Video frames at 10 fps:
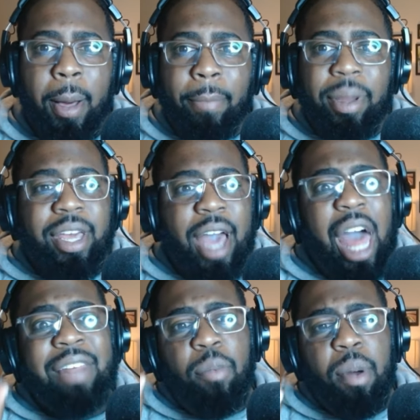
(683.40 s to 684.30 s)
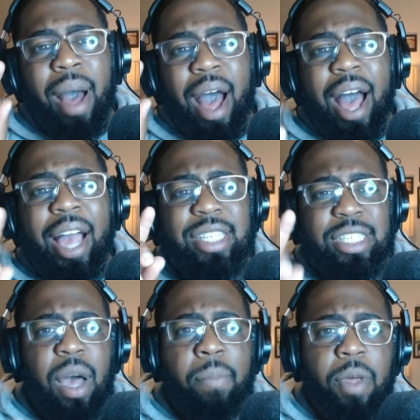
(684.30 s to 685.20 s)
But it kind of opened my eyes to
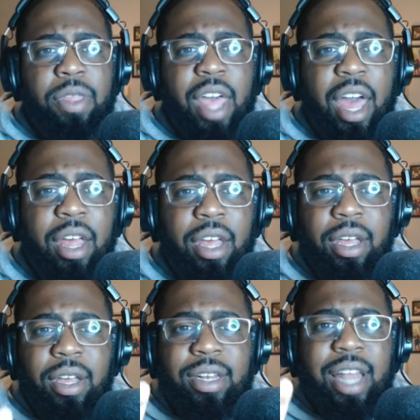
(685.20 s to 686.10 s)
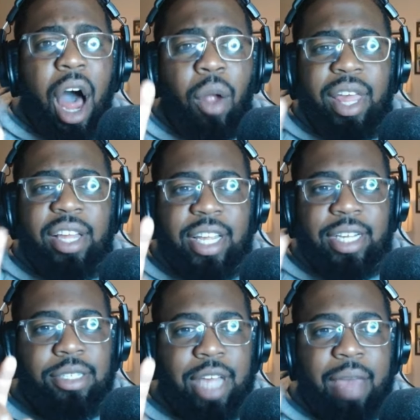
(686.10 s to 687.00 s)
something that not only is Nick
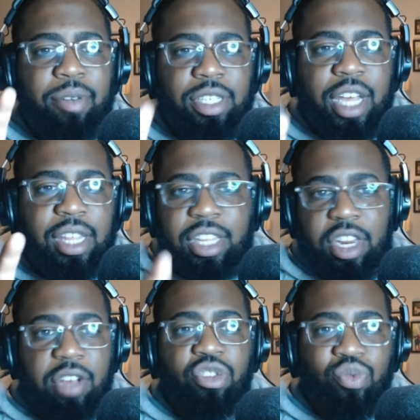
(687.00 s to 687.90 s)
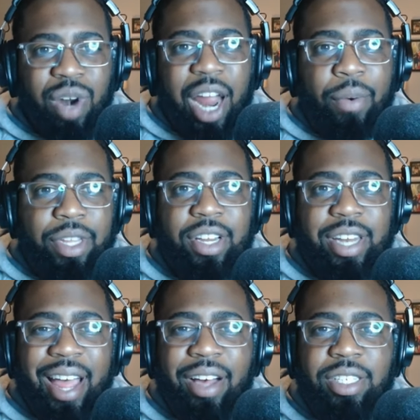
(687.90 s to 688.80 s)
Saban seeing this and he was right with his
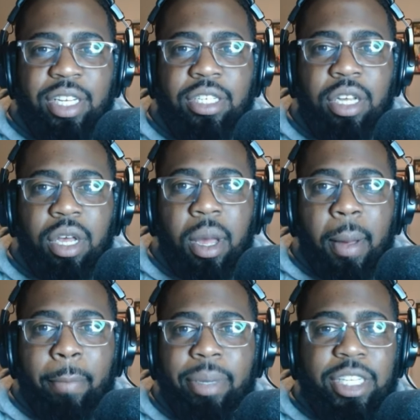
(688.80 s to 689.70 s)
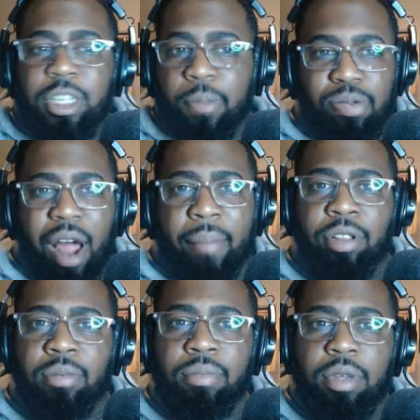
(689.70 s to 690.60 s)
analysis, but this is a
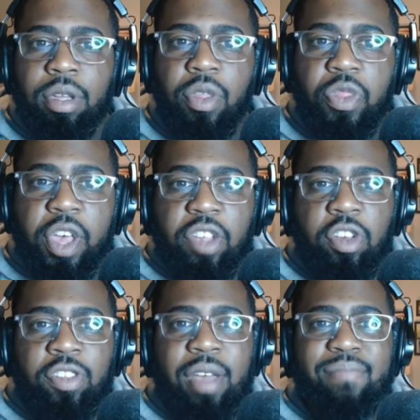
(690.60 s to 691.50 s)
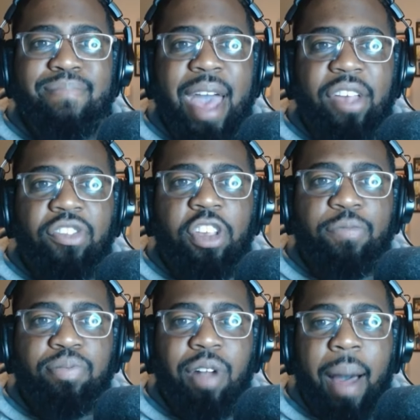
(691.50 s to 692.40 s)
problem. This is a massive
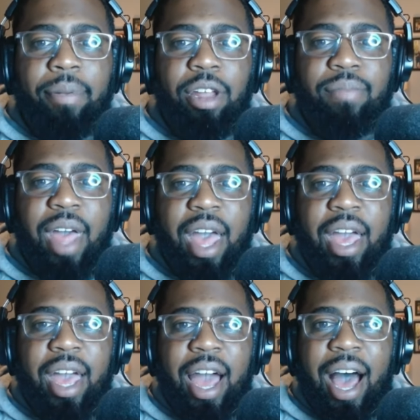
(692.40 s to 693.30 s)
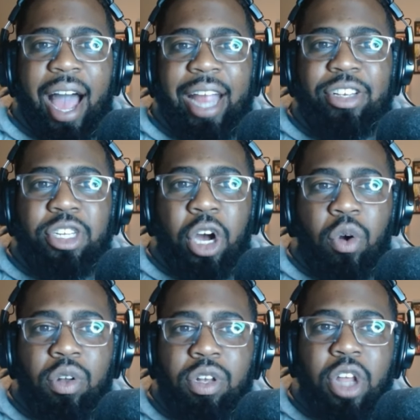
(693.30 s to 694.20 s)
problem that I
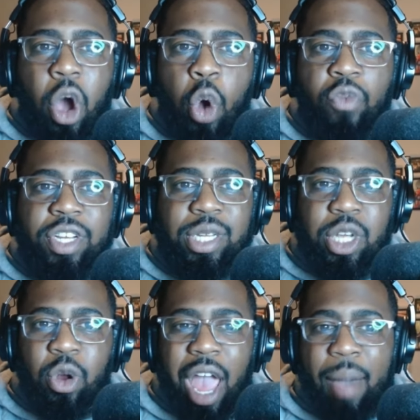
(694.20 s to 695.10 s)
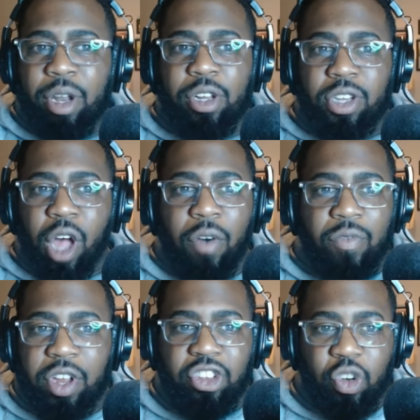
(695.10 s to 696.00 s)
don't know if it's you're able to solve
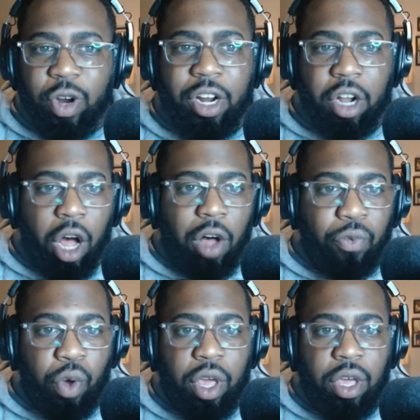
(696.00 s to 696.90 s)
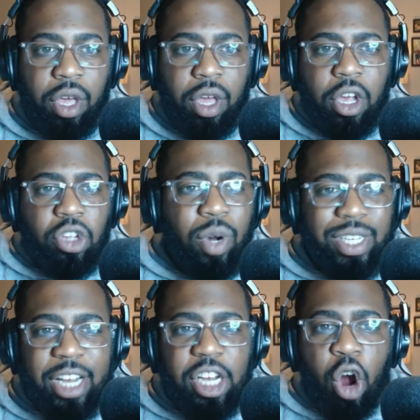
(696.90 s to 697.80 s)
this during an off week. So as
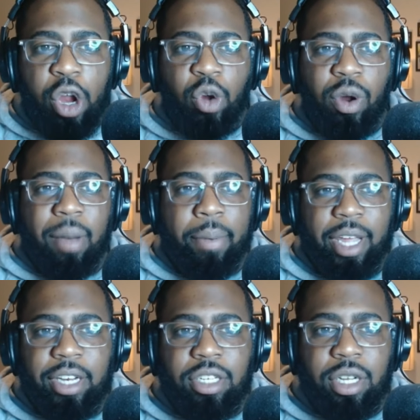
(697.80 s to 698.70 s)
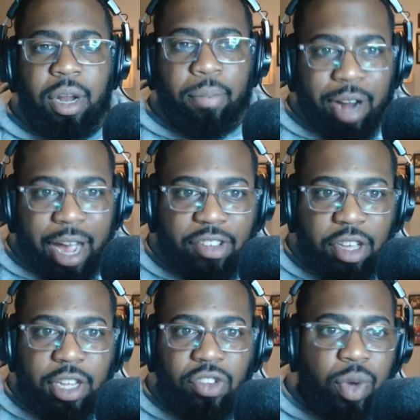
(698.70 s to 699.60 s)
I know, you're going up against Nebraska
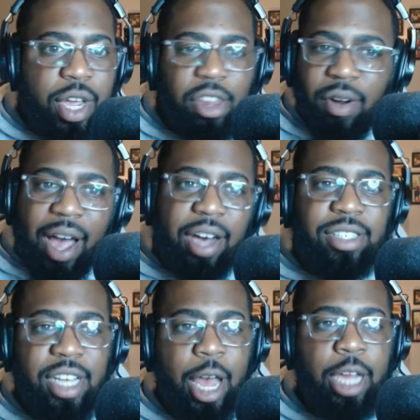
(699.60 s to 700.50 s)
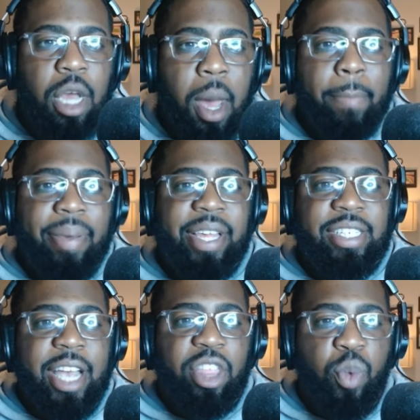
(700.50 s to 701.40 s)
this week, then Ohio State has Penn
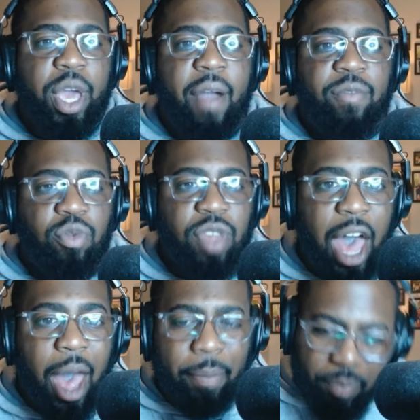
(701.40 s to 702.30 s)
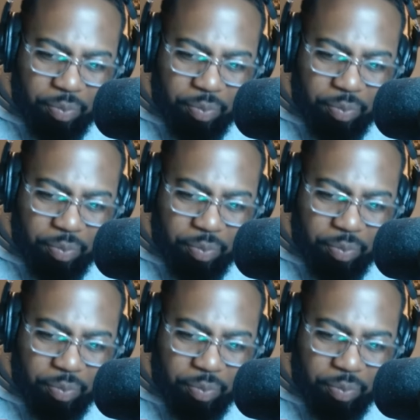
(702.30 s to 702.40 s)
State the week after that.